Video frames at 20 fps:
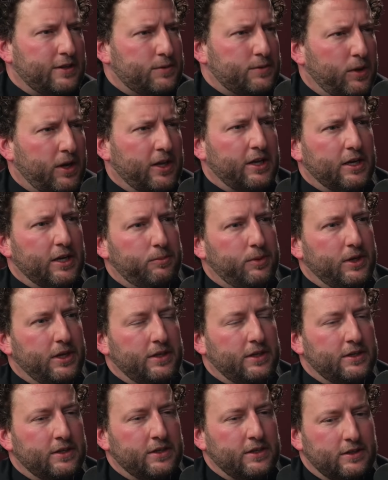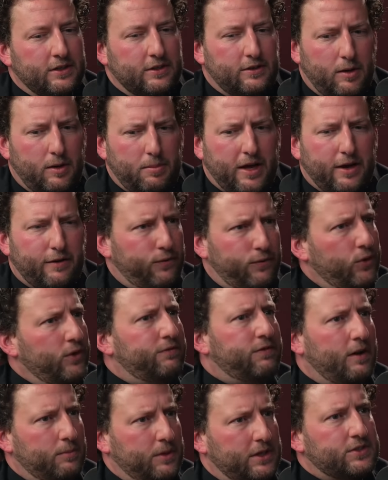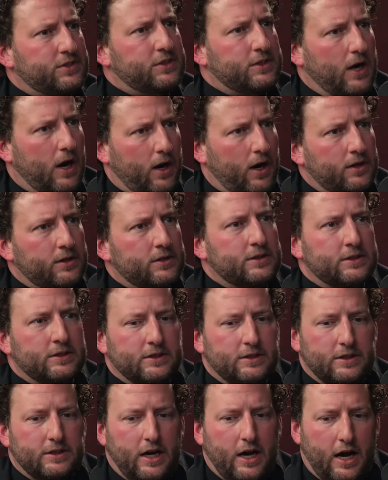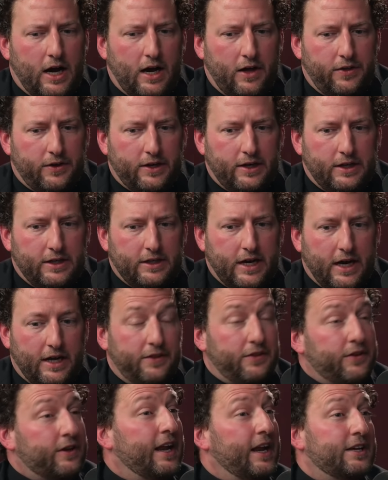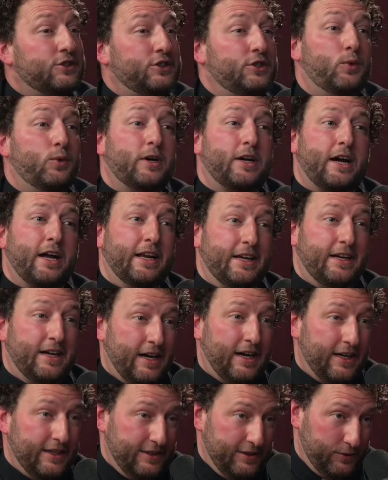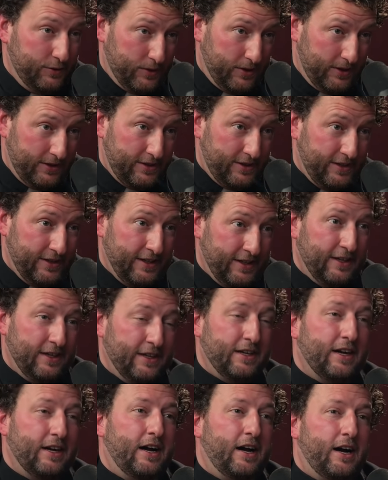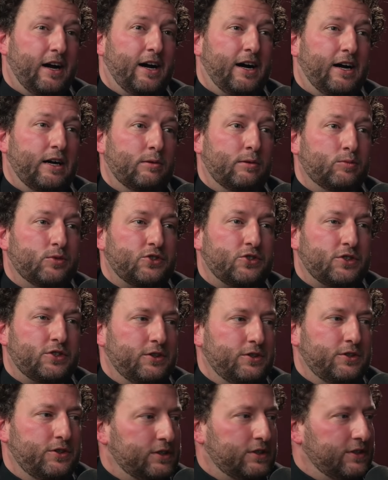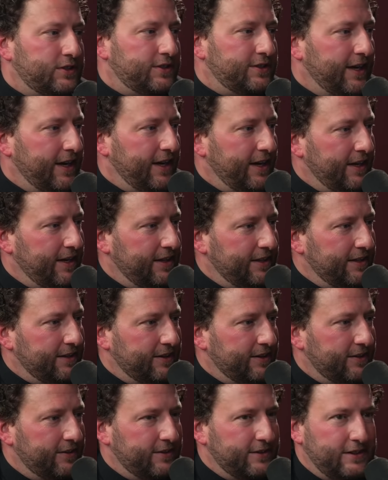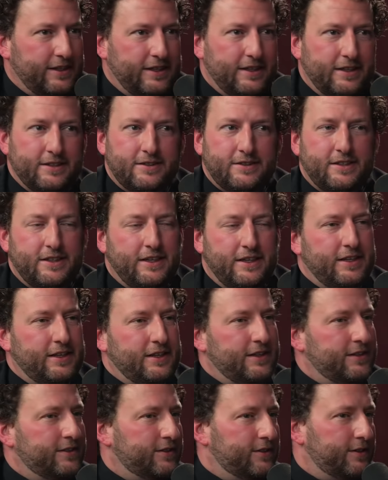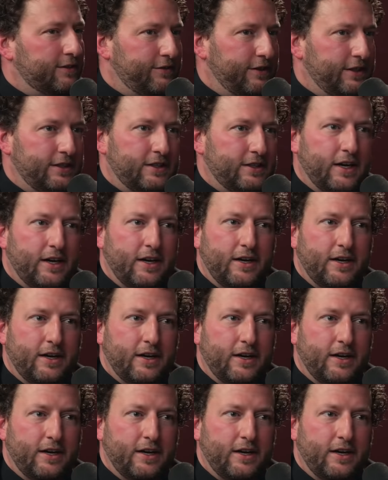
That's probably going to be about a 45 minute cigar. Uh, they're going to cut it. They're going to ask you what kind of cut you want. Mm-hmm. Um, so you can say, you know, guillotine or wedge, V